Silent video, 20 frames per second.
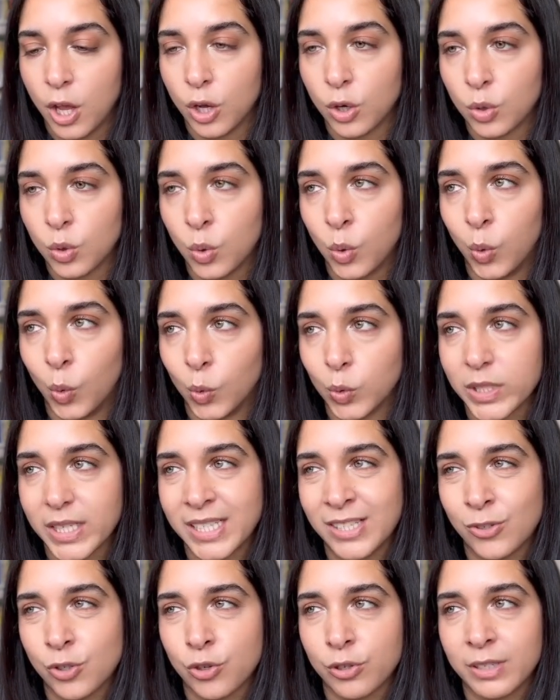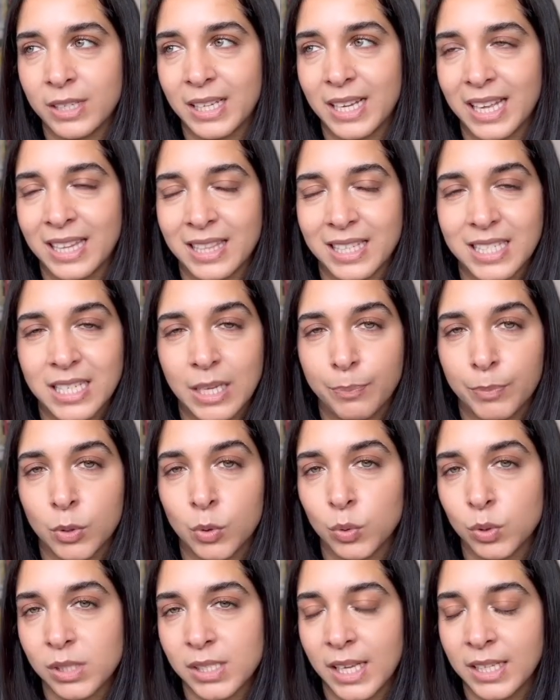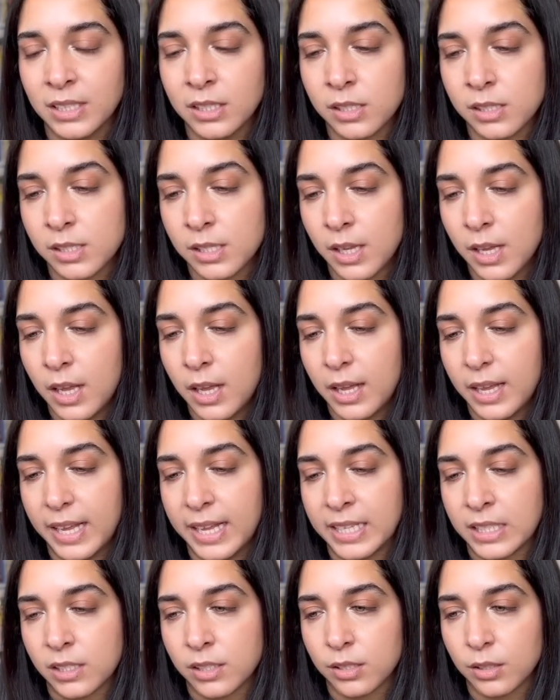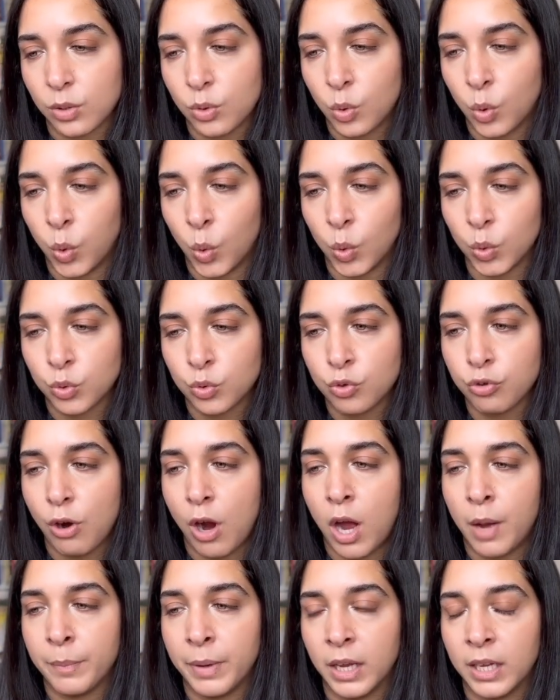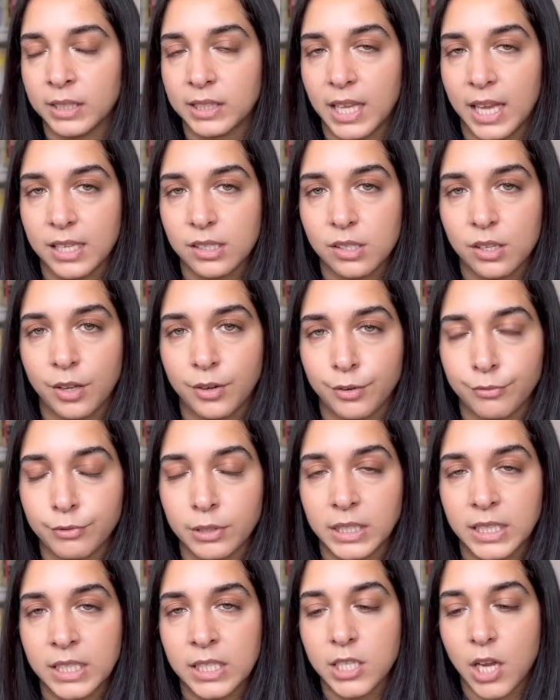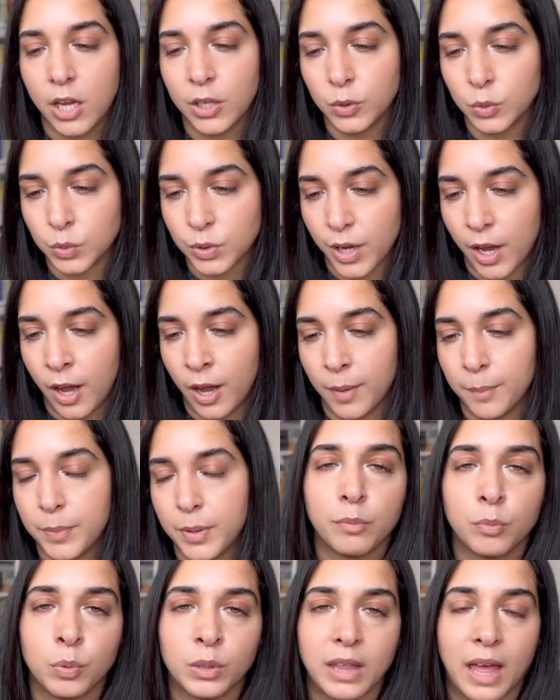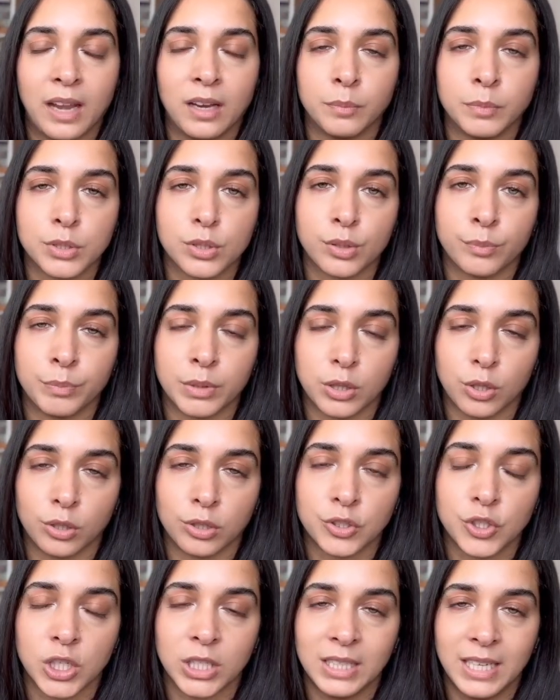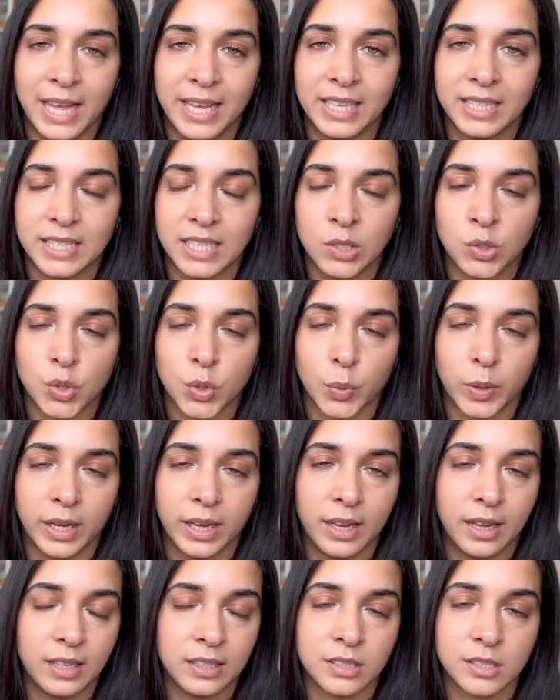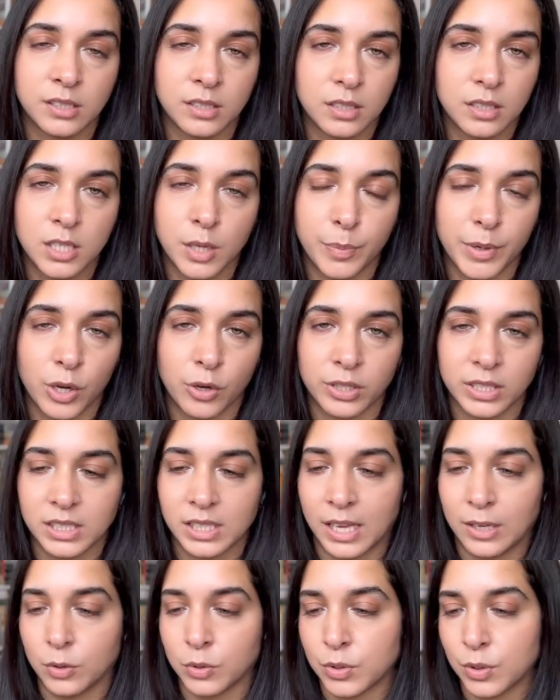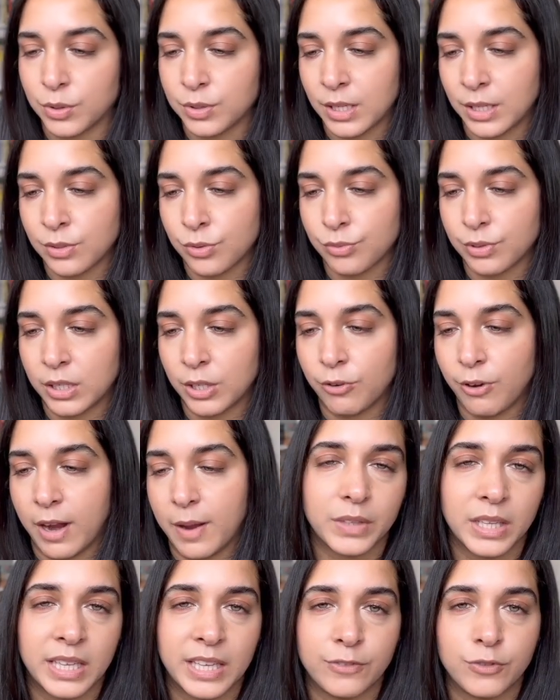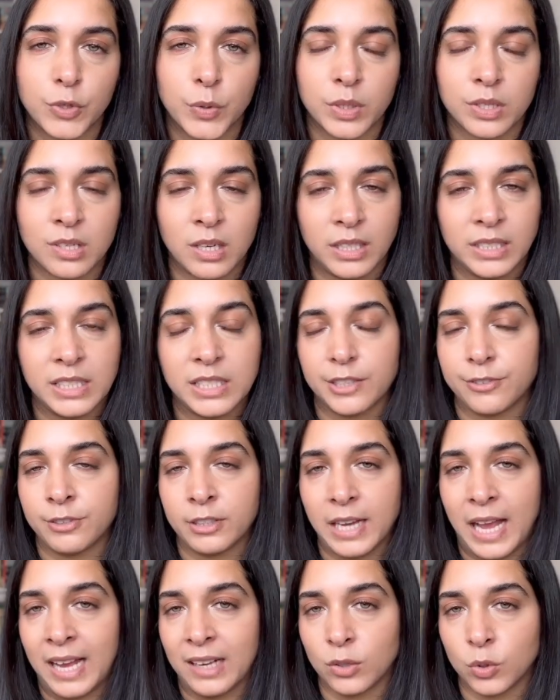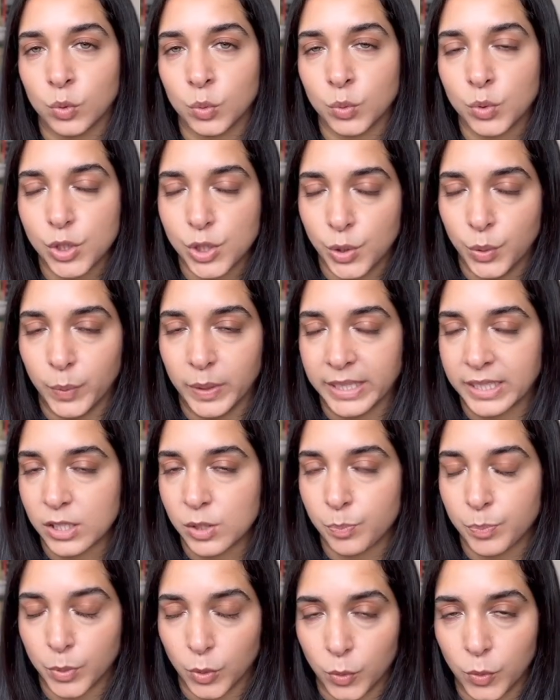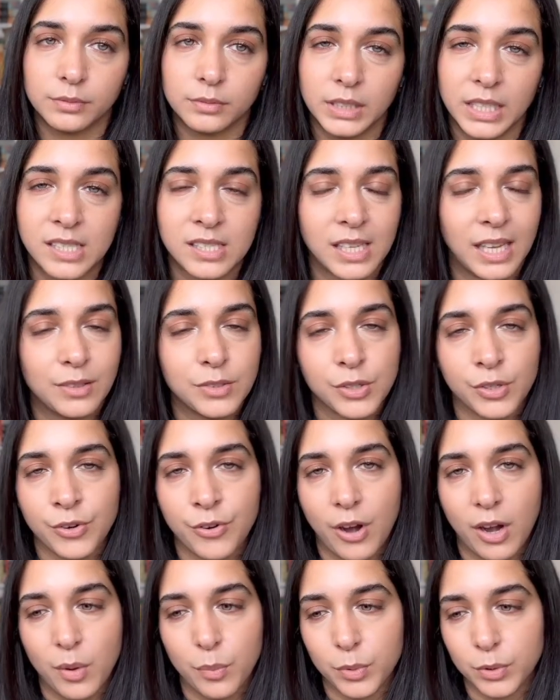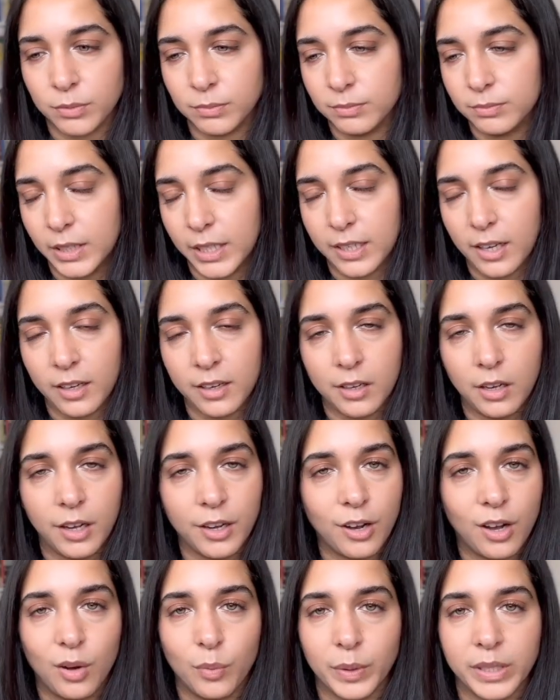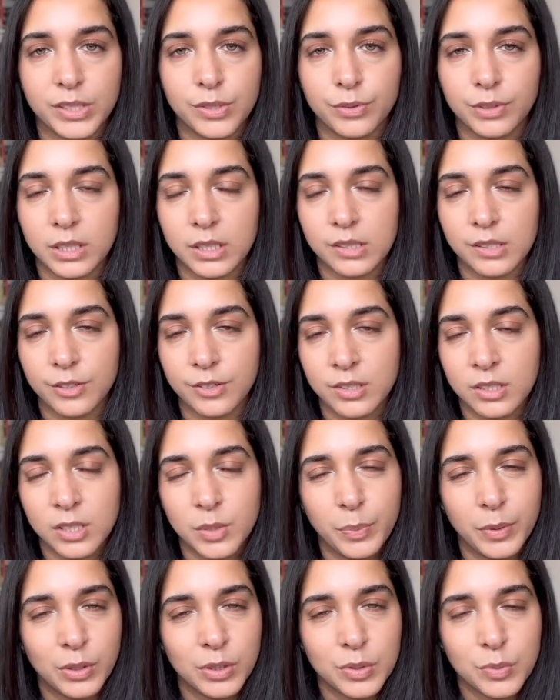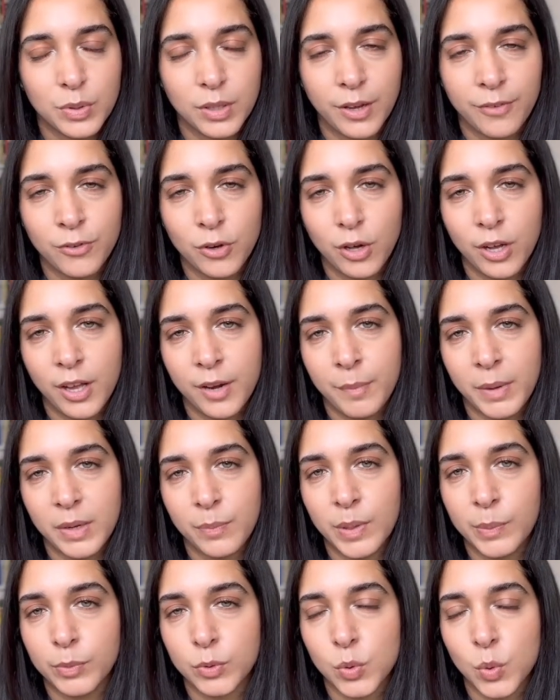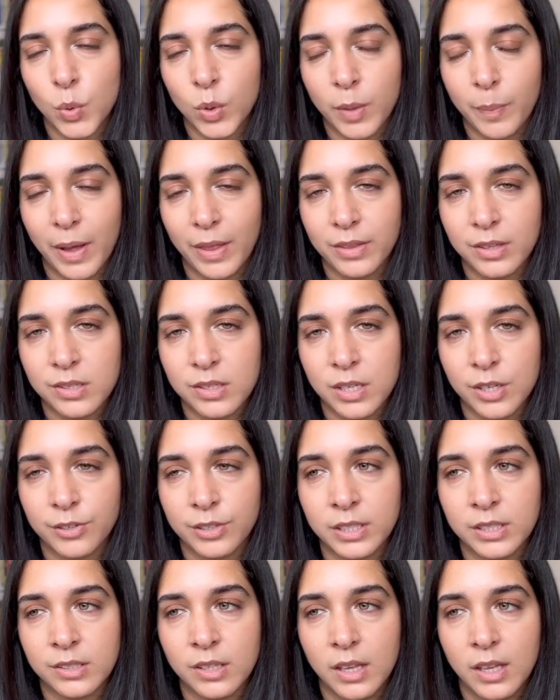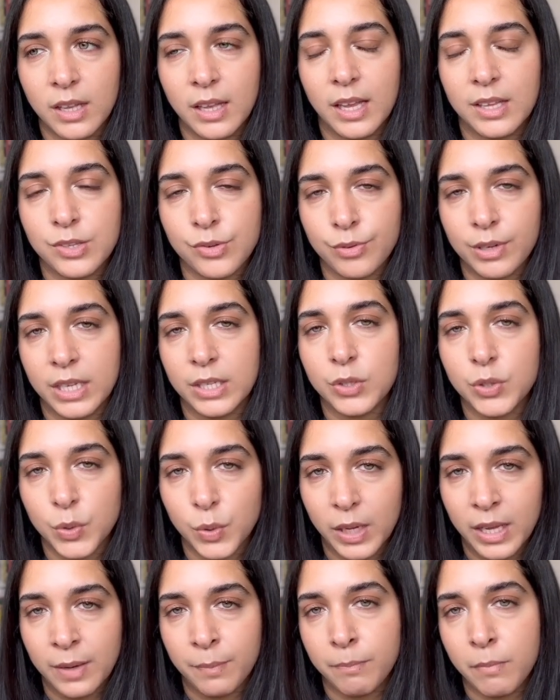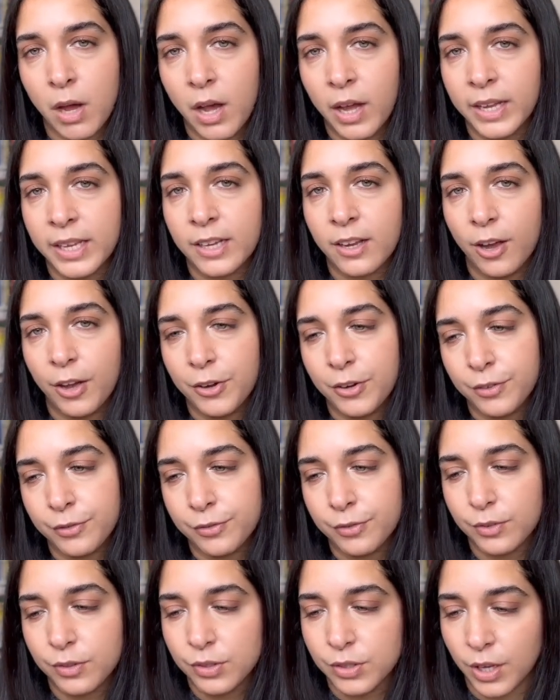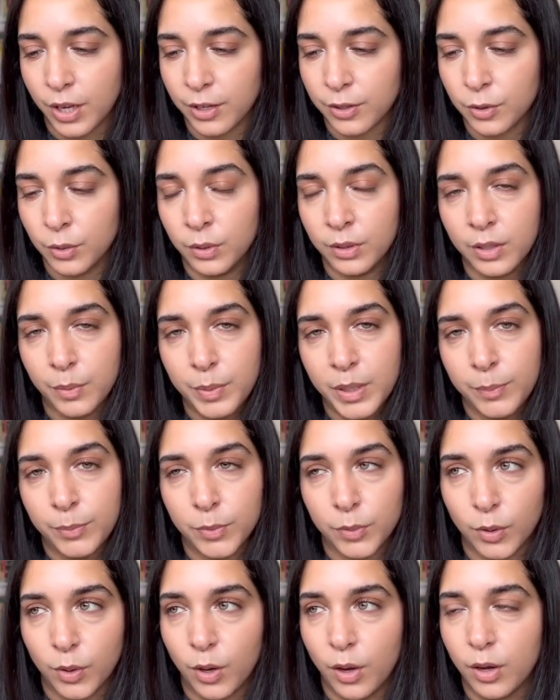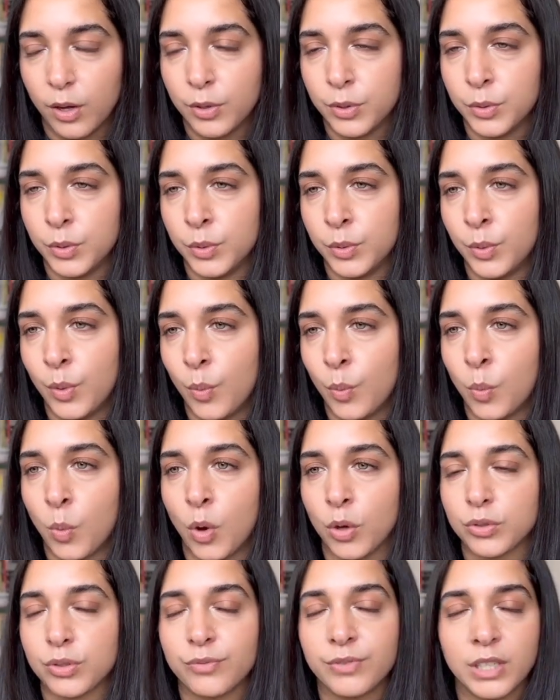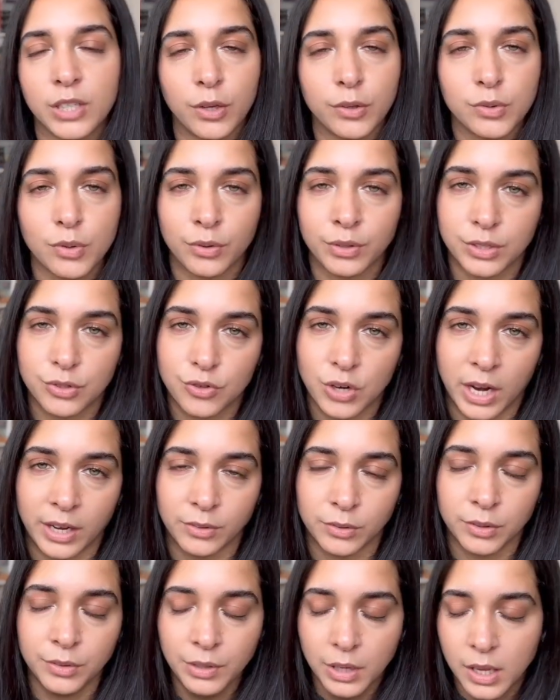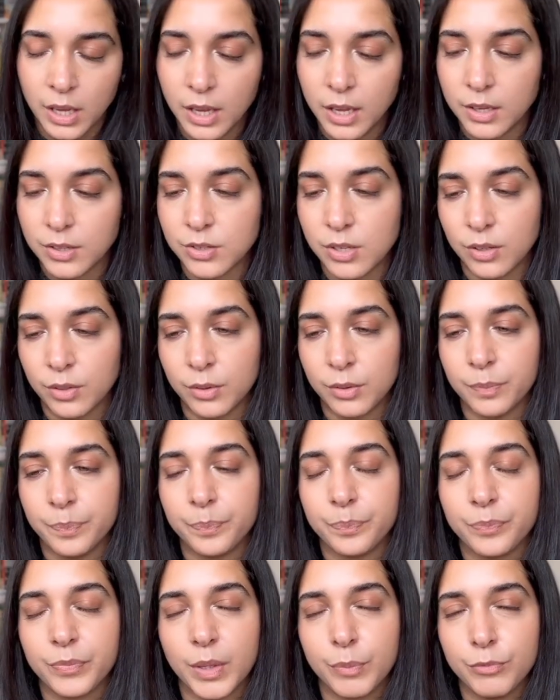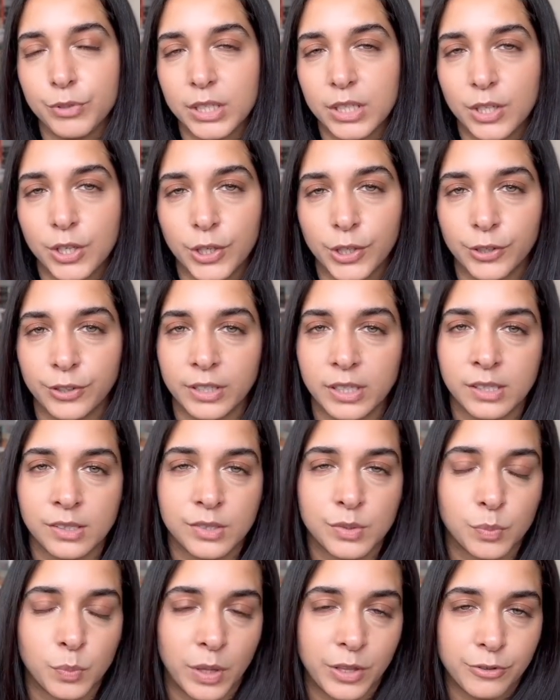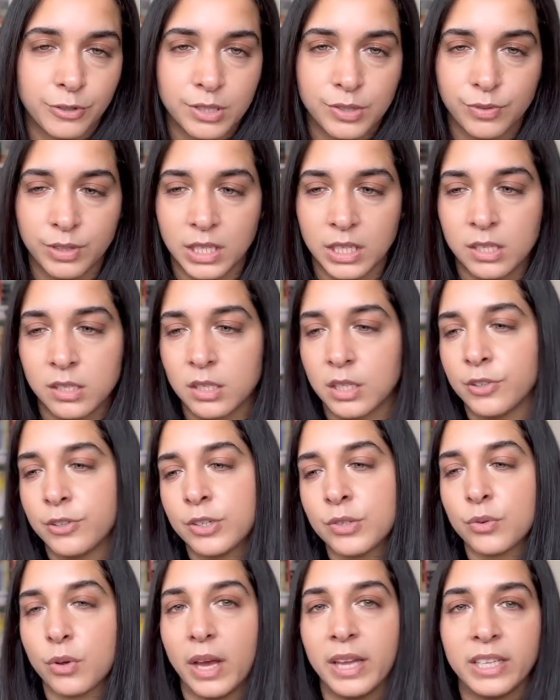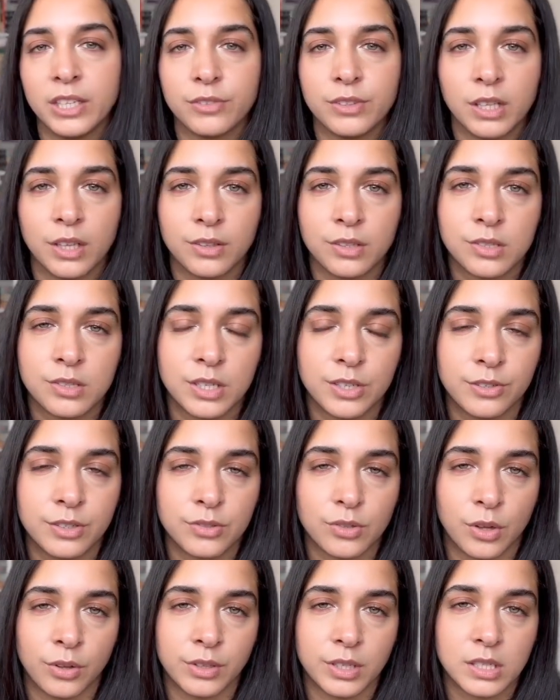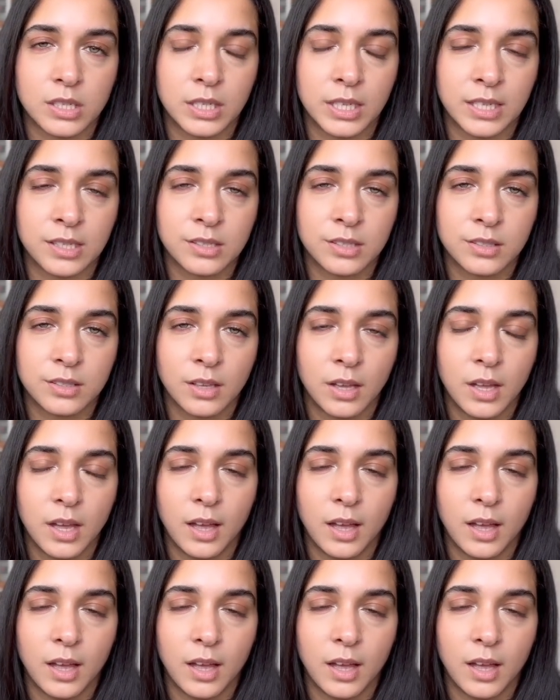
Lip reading: court intrigue in the typical sense. It's court drama that's kind of really dialed up with elements of mythology layered into it. And to be honest, that also sounds really great. It gives you a slightly different angle to explore. It sounds incredible. Like, I can't wait through this series. And to be honest with you, I've not heard many people talk about this series as it relates to in my kind of circle and the people who watch videos on this channel. So I'm really curious whether it's for this series or any of the other series on this list.